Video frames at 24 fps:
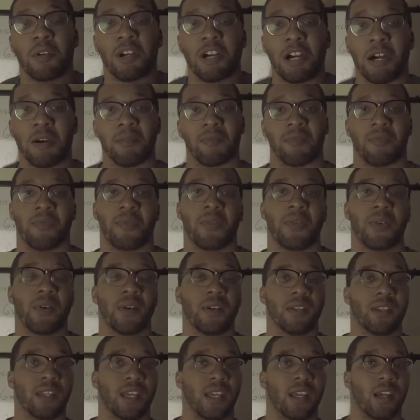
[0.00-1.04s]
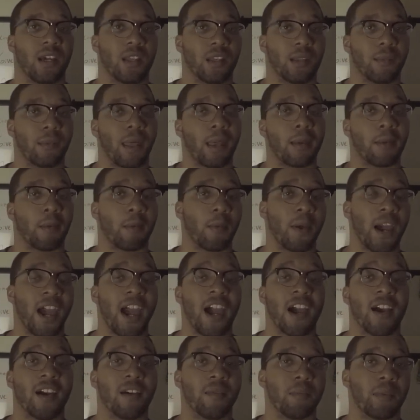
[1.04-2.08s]
umph that other Black people
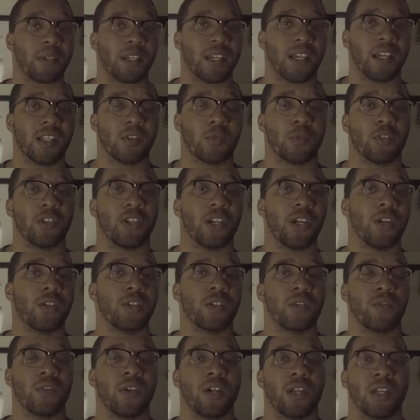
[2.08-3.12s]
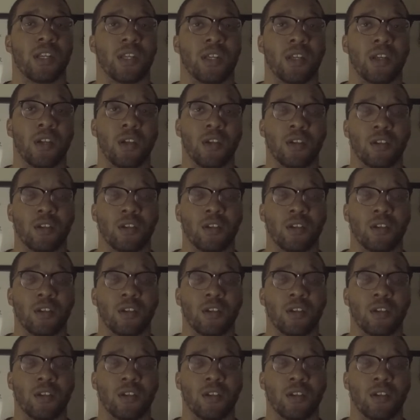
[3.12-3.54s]
have, because when you're introverted,